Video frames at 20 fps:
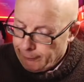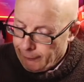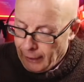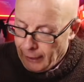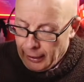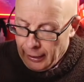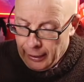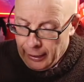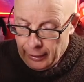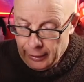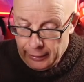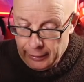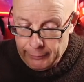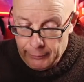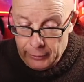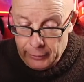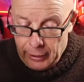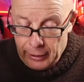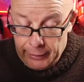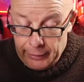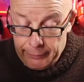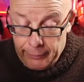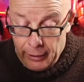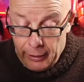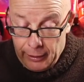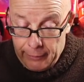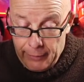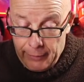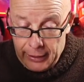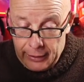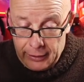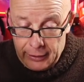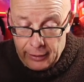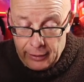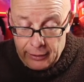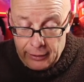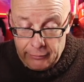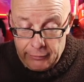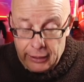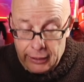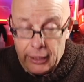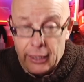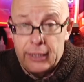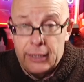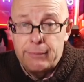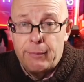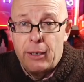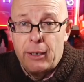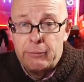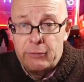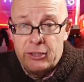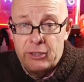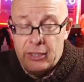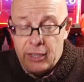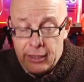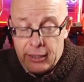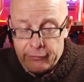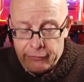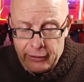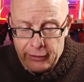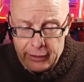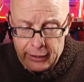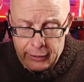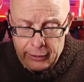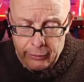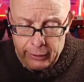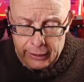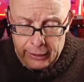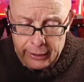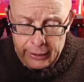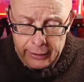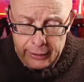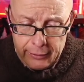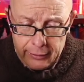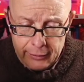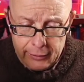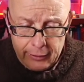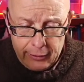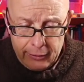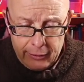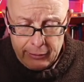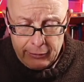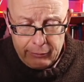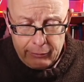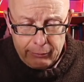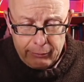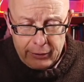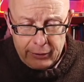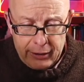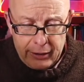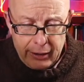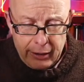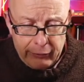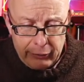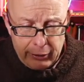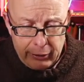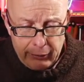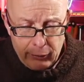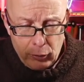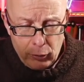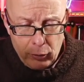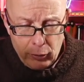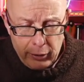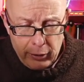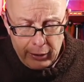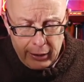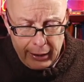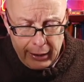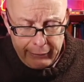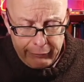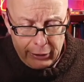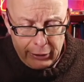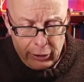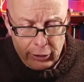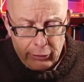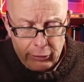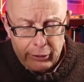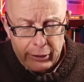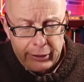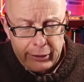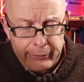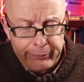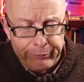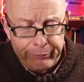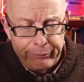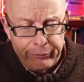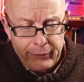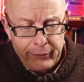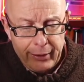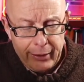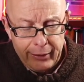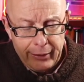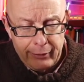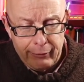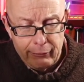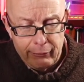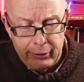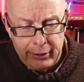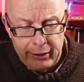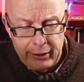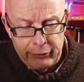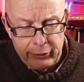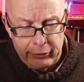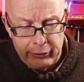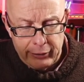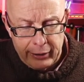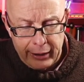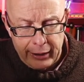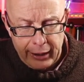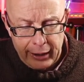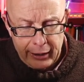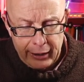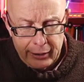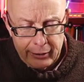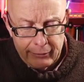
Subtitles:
I realised my mistake fairly quickly. You must never order the lovely Julia. I will never do it again.